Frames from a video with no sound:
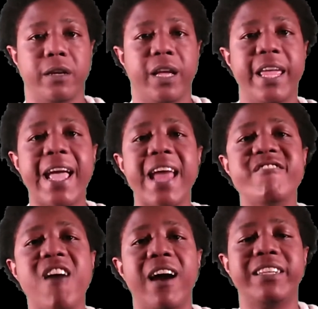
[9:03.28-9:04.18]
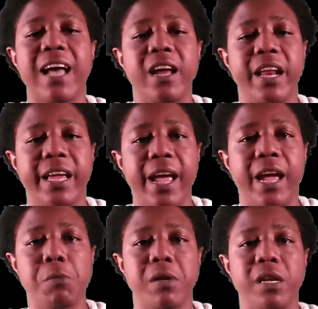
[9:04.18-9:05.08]
He got knocked out of the
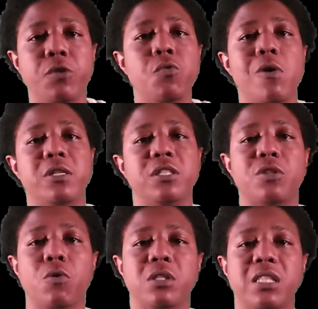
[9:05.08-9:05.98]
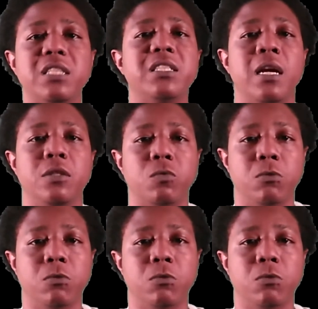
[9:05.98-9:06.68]
game, and then you wanted to throw a touchdown to him.